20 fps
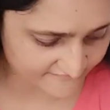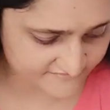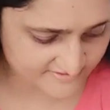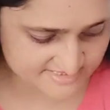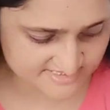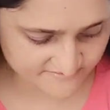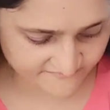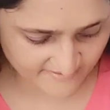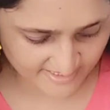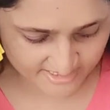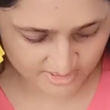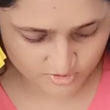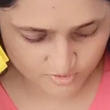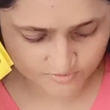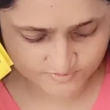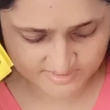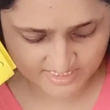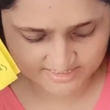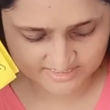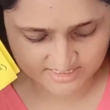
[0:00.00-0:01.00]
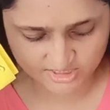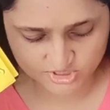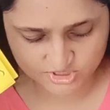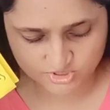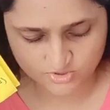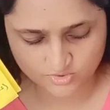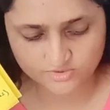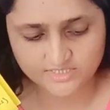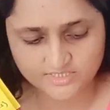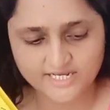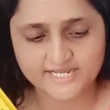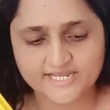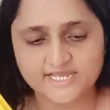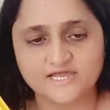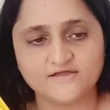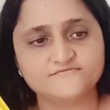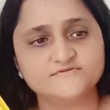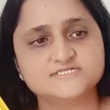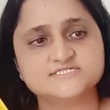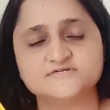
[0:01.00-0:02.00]
safari tubes, as I showed, I have
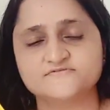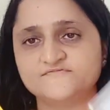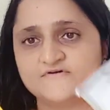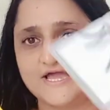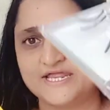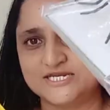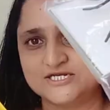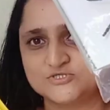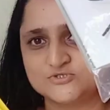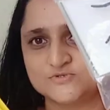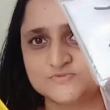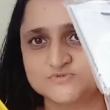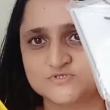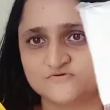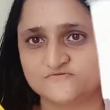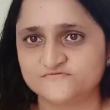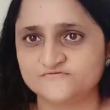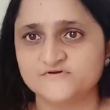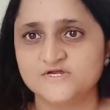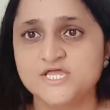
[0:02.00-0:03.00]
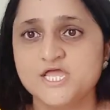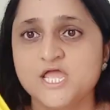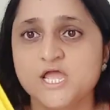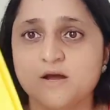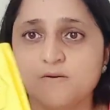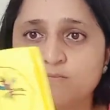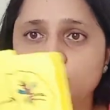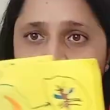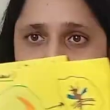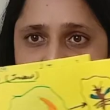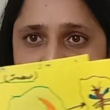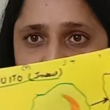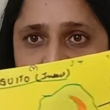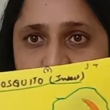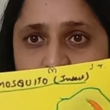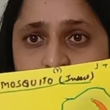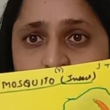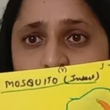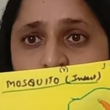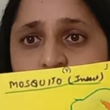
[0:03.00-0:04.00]
the safari tubes of mosquito.